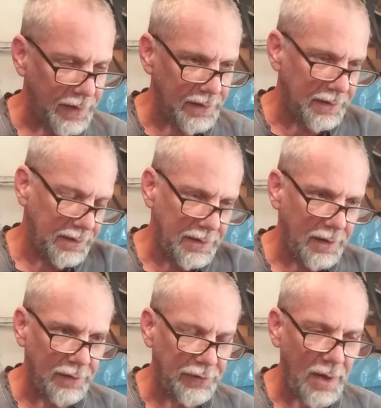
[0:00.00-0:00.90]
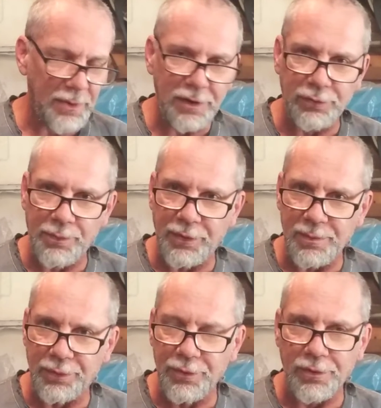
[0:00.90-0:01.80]
And the Japanese were
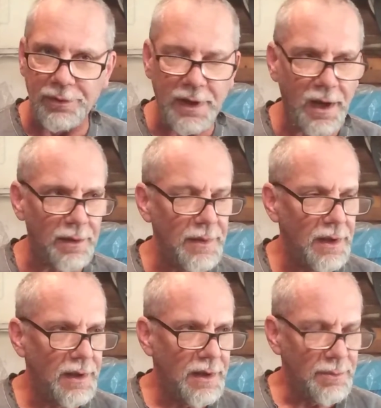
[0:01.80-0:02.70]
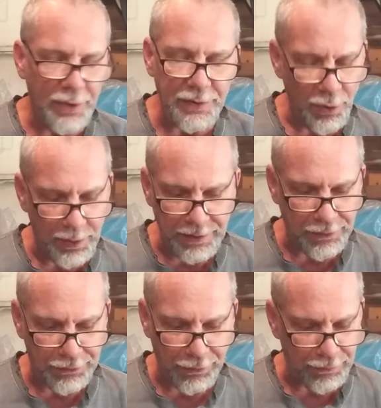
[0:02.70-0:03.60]
pretty brutal, yeah, but nobody
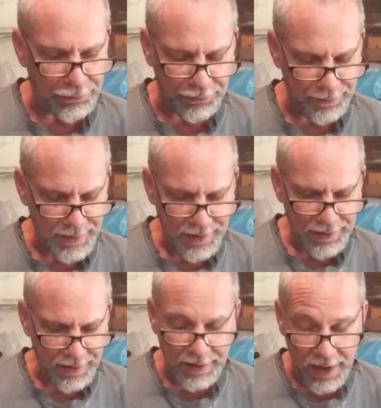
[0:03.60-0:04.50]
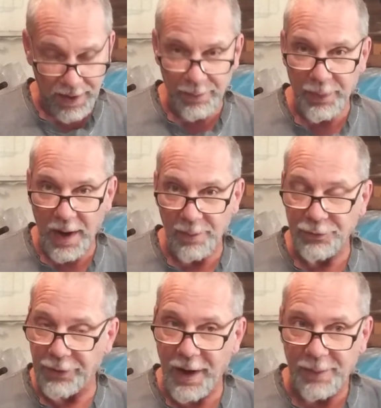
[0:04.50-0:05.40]
deserves an atom bomb
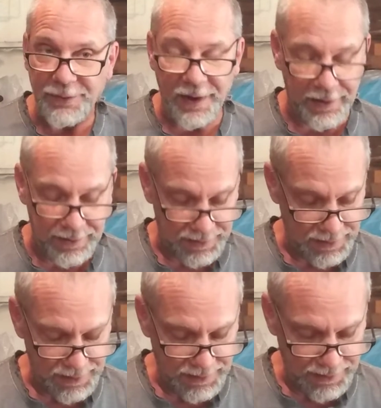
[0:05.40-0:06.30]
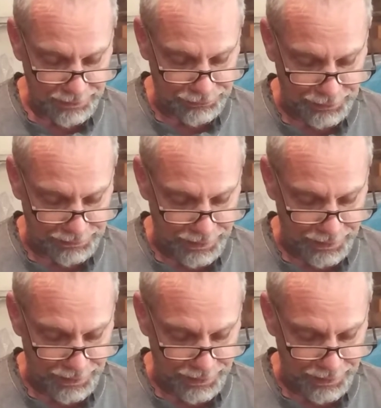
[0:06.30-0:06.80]
dropped on a shit